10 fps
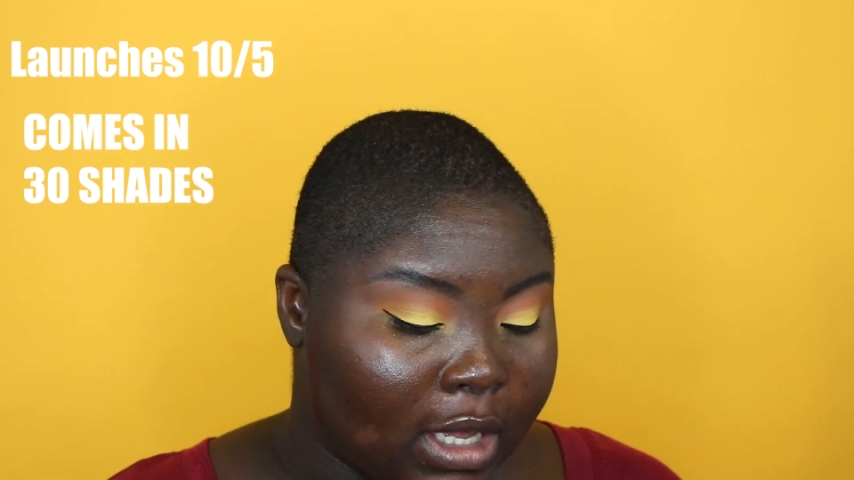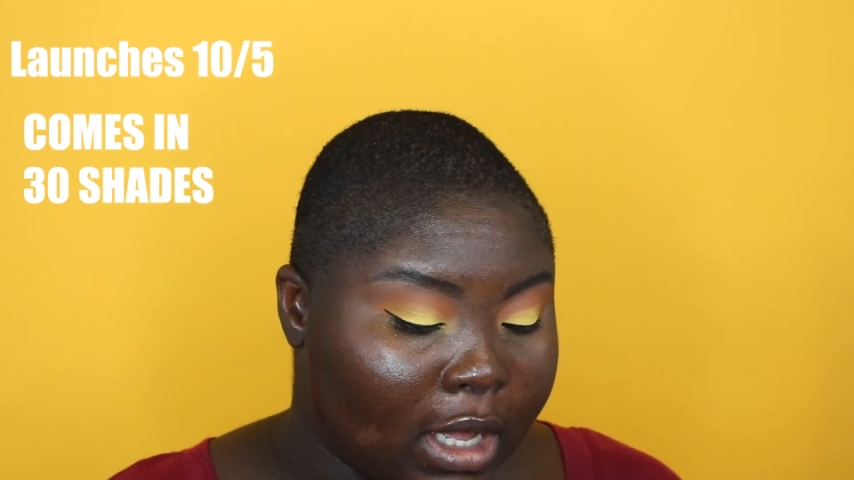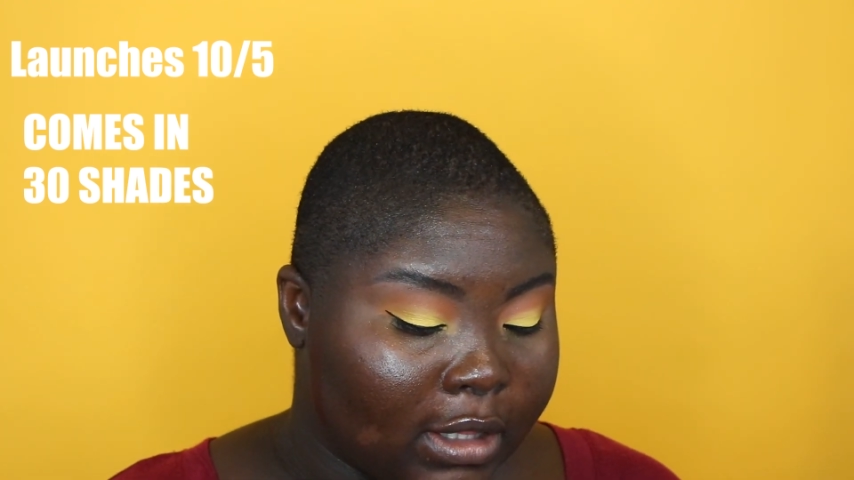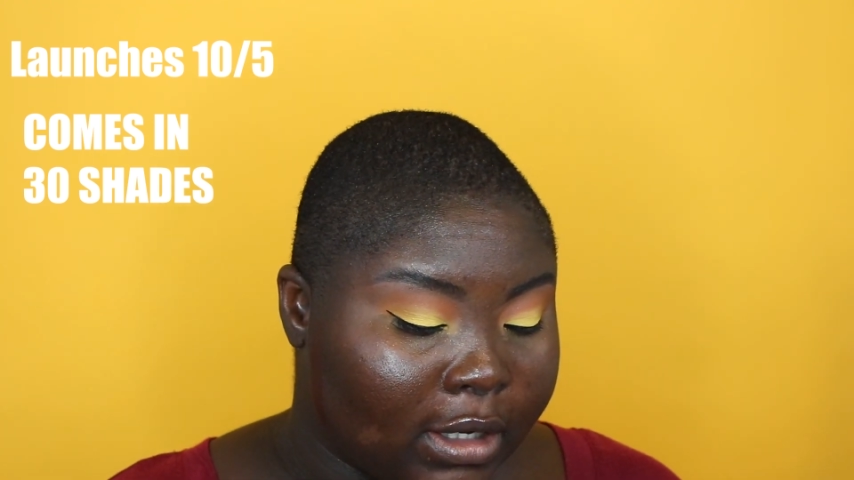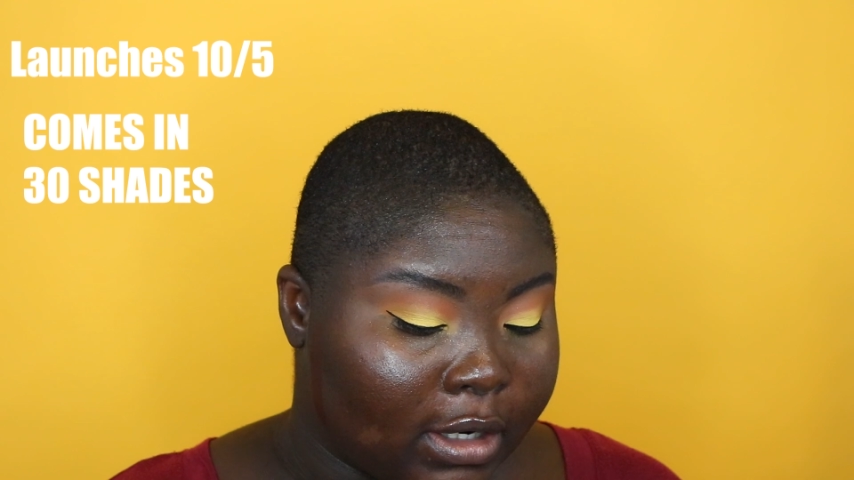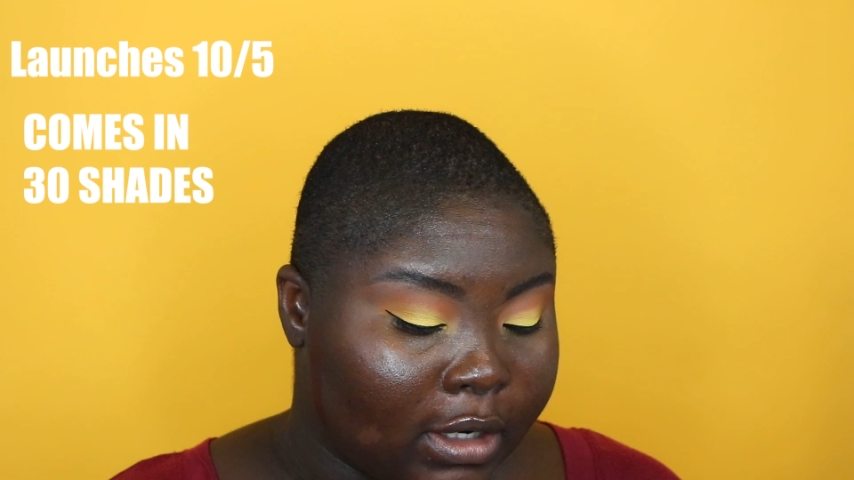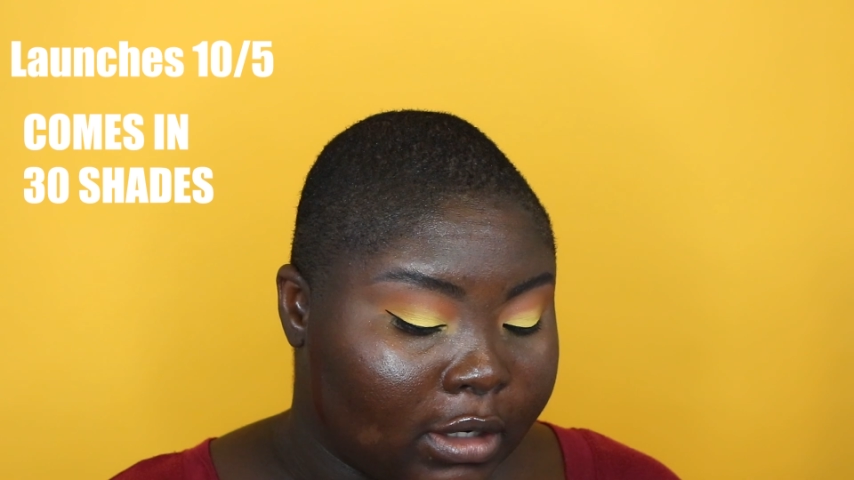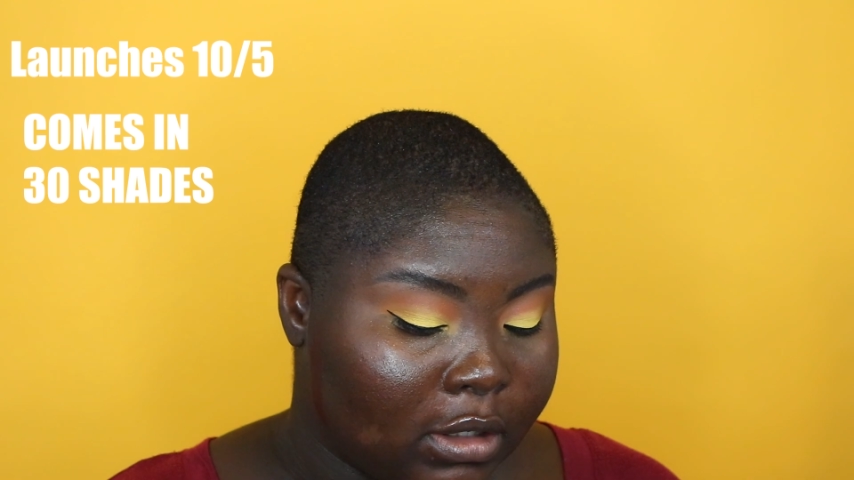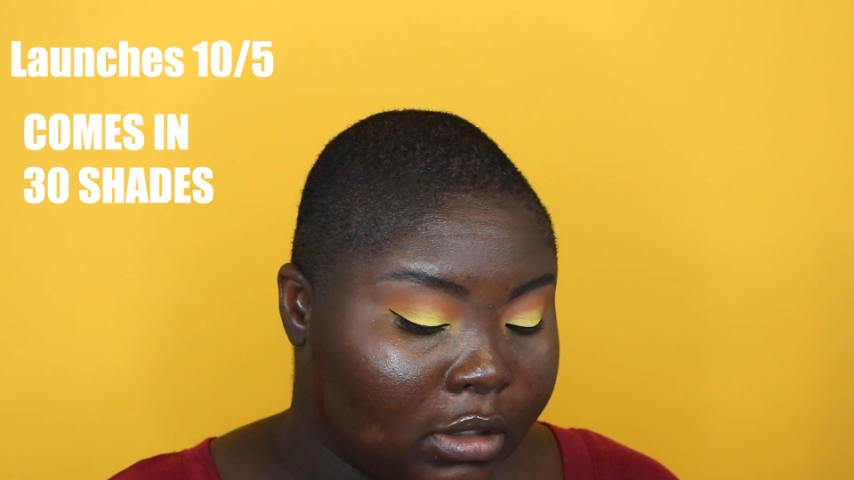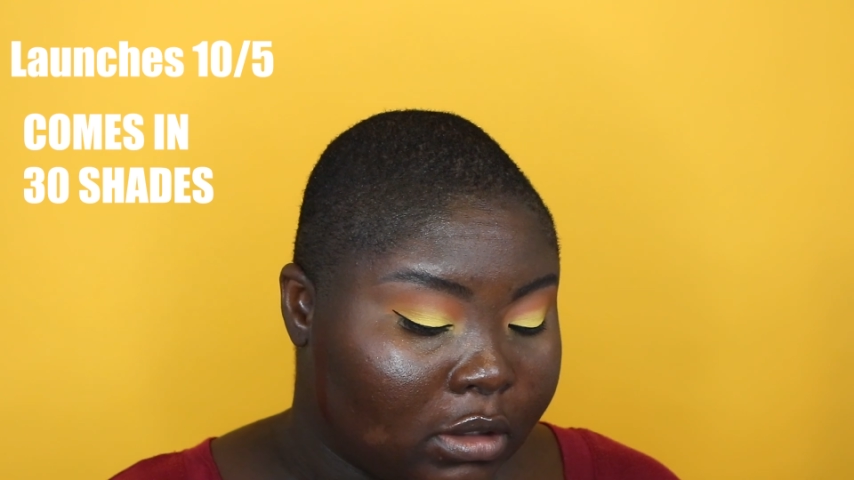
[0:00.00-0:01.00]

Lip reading: color